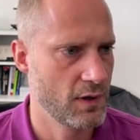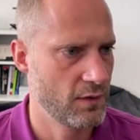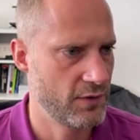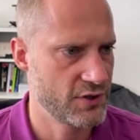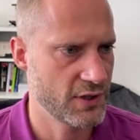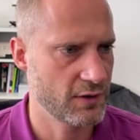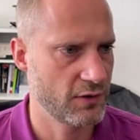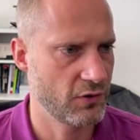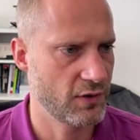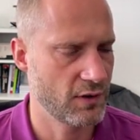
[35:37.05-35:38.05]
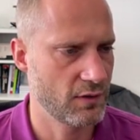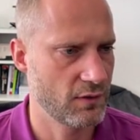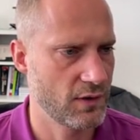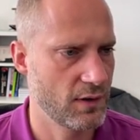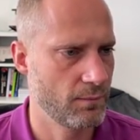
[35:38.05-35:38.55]
Phishing
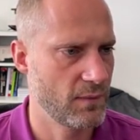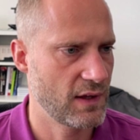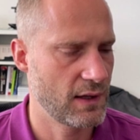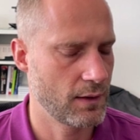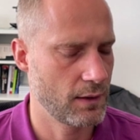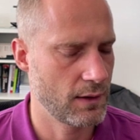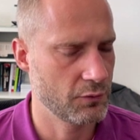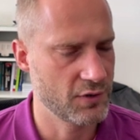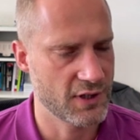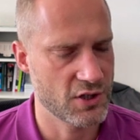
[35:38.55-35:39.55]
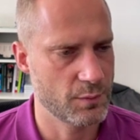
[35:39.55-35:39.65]
resistant authentication